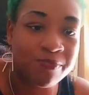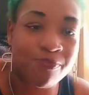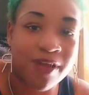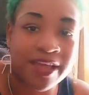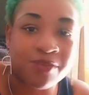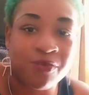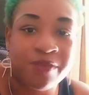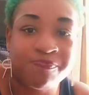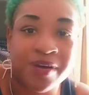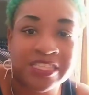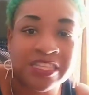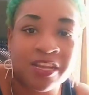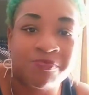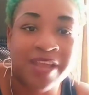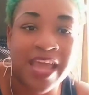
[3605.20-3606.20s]
We br- we
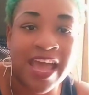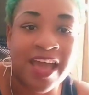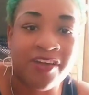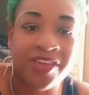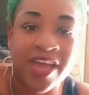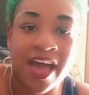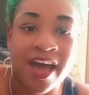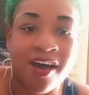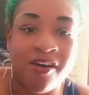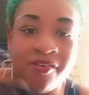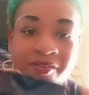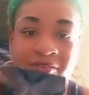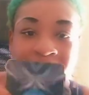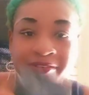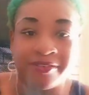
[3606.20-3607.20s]
busting them down,
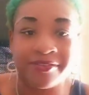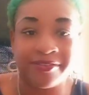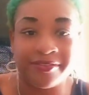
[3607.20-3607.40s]
y'all.